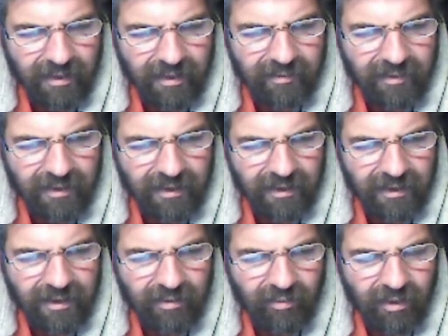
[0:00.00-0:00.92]
giving
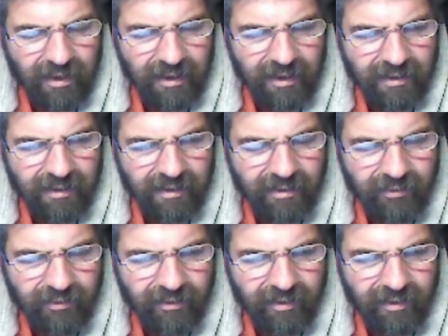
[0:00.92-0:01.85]
leadway to
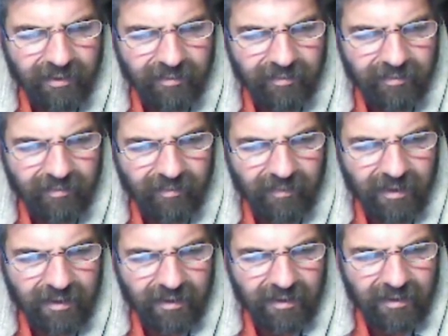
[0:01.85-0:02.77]
this uh,
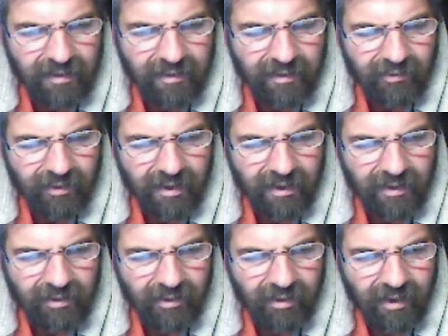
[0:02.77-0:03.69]
this
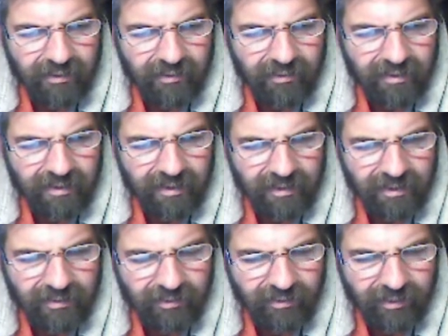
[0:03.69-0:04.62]
Antichrist uh,
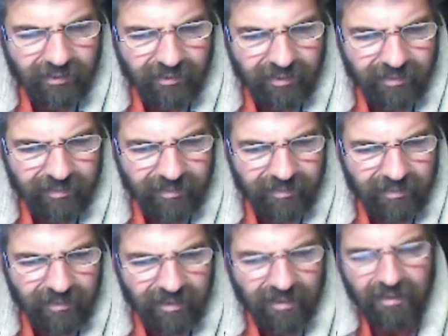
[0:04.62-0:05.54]
system,
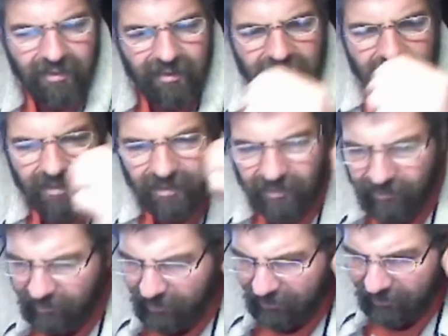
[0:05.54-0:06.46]

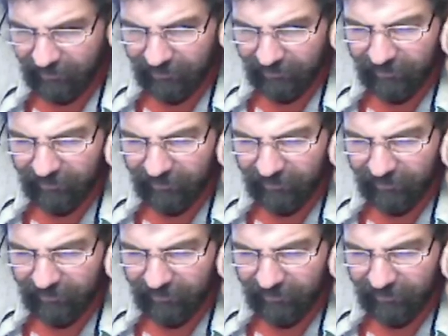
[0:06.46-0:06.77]
this um,